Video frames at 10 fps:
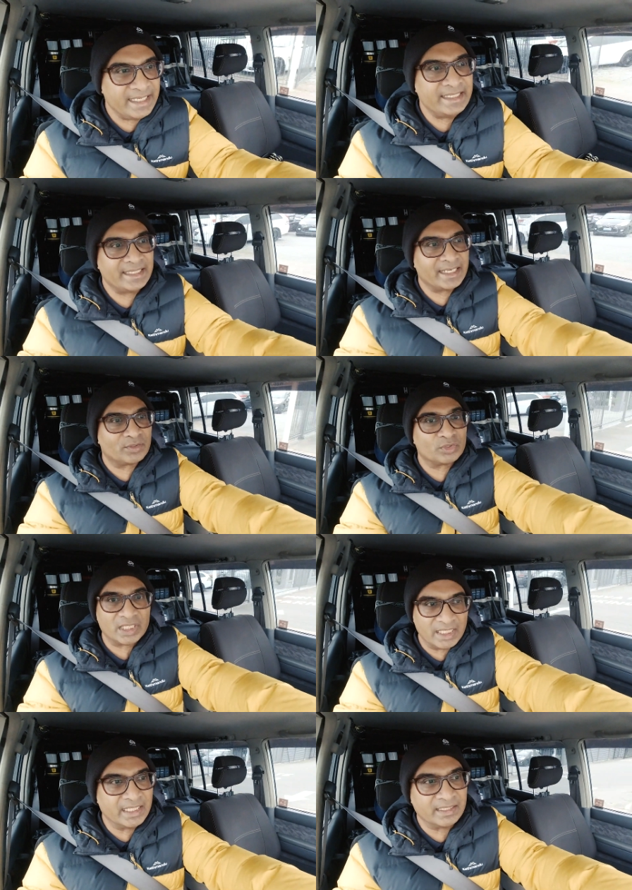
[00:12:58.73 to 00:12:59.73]
easier to
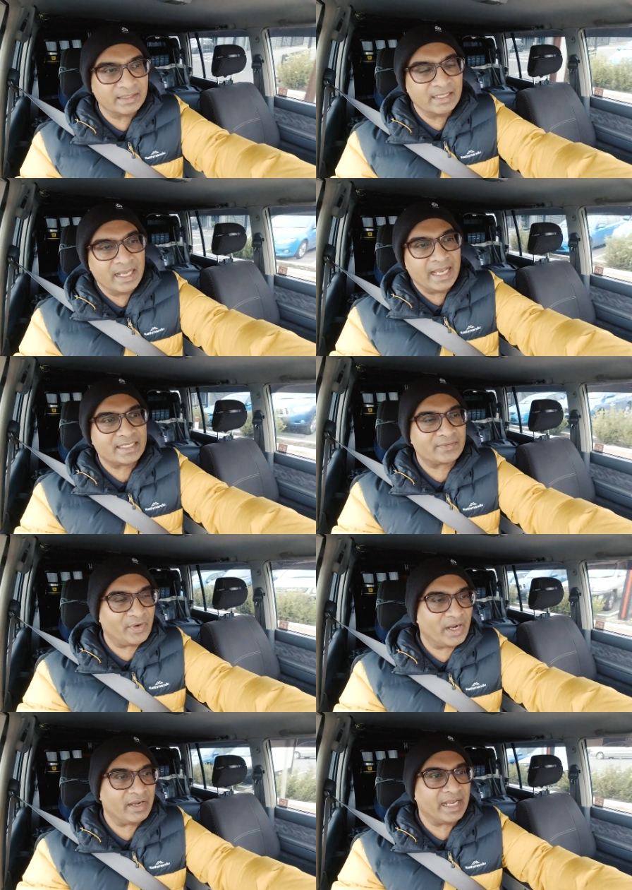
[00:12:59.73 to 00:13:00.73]
turn as
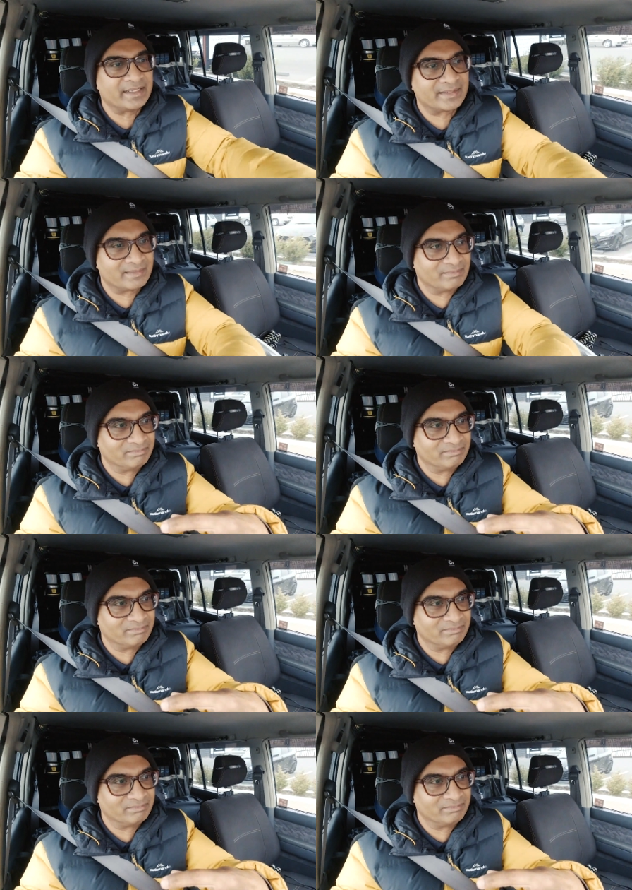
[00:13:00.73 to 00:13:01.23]
far as